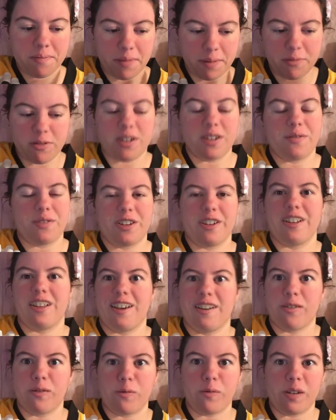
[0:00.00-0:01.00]
I'm trying to figure
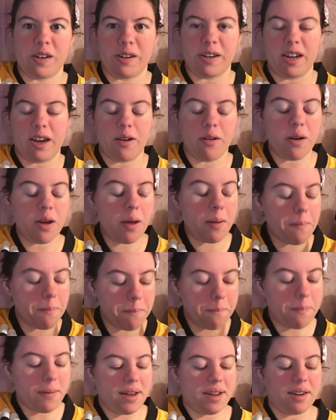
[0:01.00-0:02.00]
that out right now.
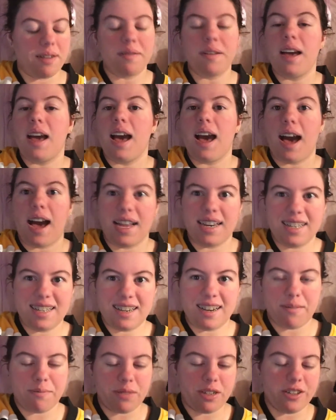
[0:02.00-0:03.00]
But I
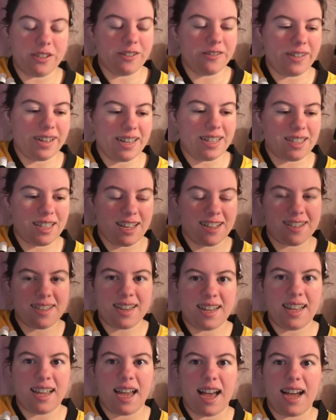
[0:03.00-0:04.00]
didn't update you guys last
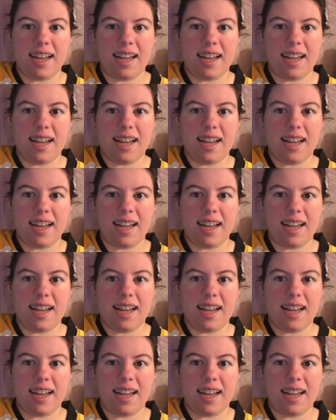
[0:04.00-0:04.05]
night.